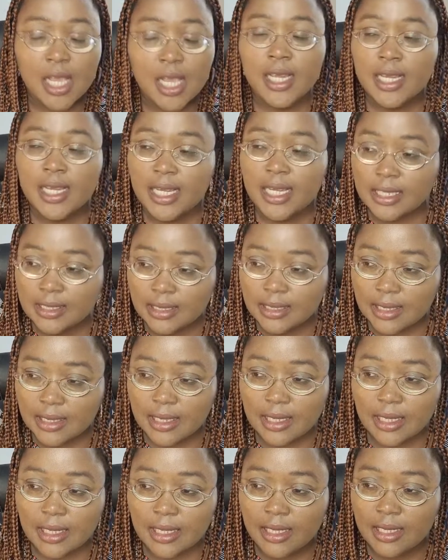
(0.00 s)
She's
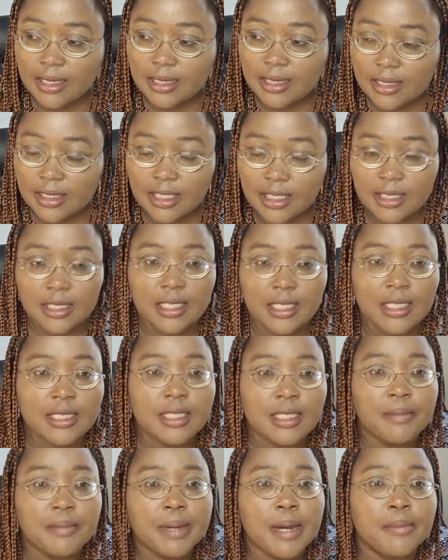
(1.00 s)
a
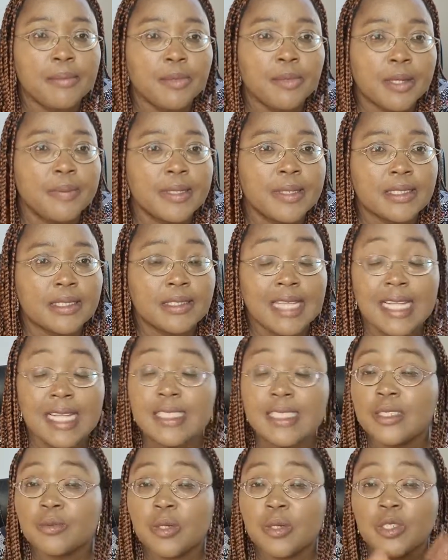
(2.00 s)
Zimbabwean person.
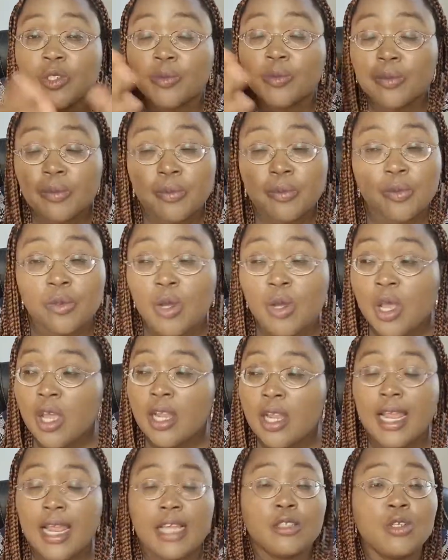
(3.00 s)
That is what you people,
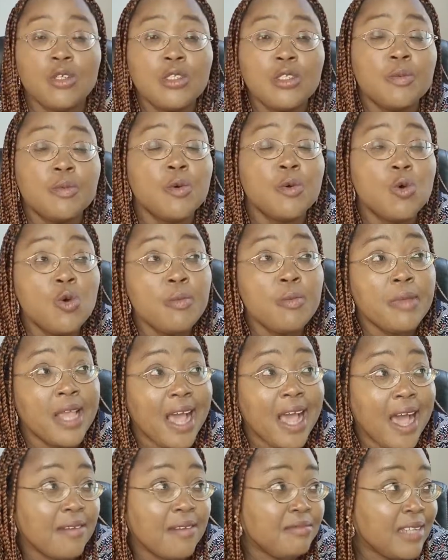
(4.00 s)
like those people who may
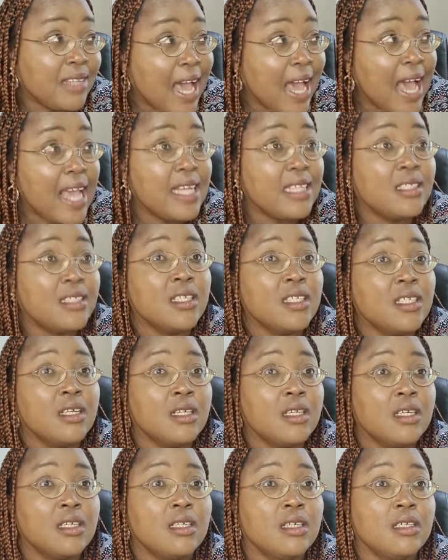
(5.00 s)
have died
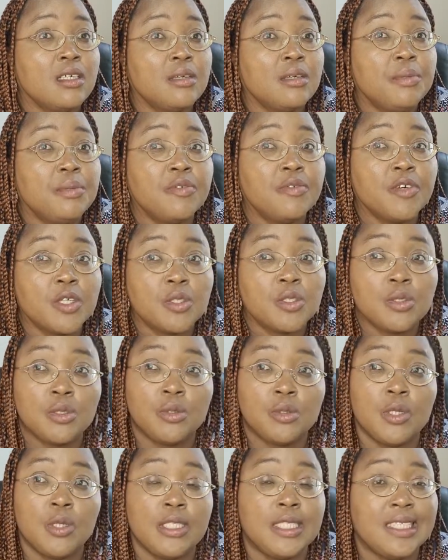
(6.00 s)
before
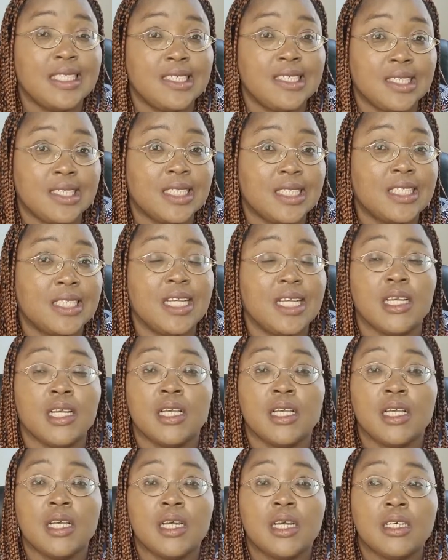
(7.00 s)
2016.
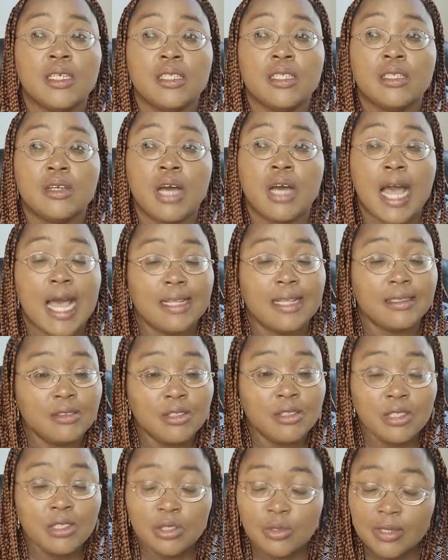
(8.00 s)

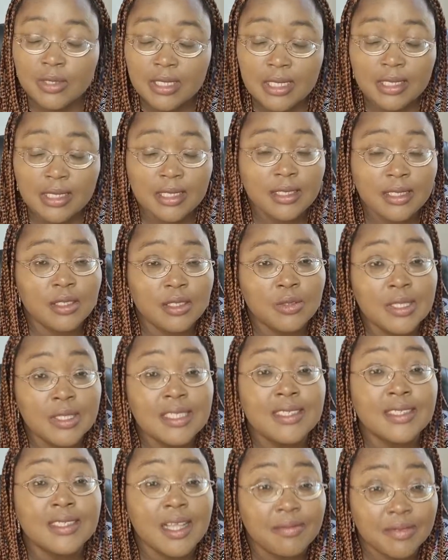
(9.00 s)
And 2016,
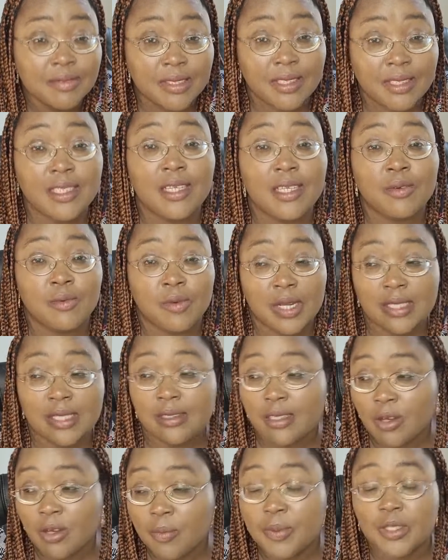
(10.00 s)
2017, when
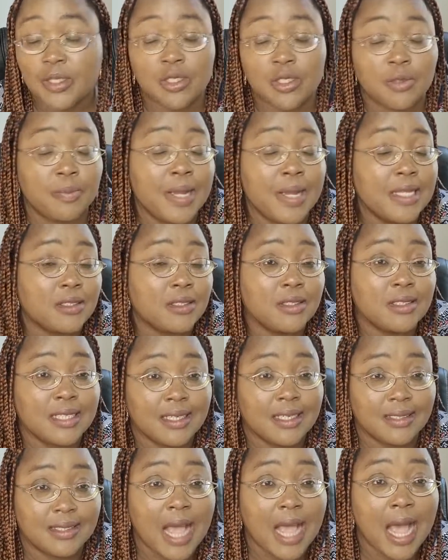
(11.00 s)
the Operation Python
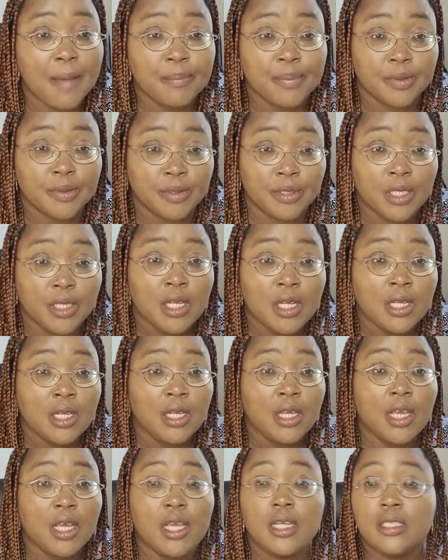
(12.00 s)
dance happened,
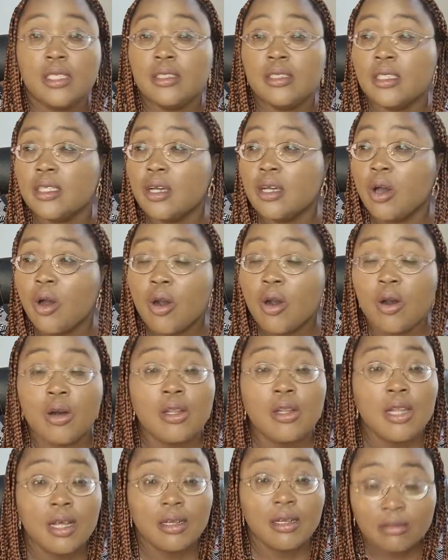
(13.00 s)
and all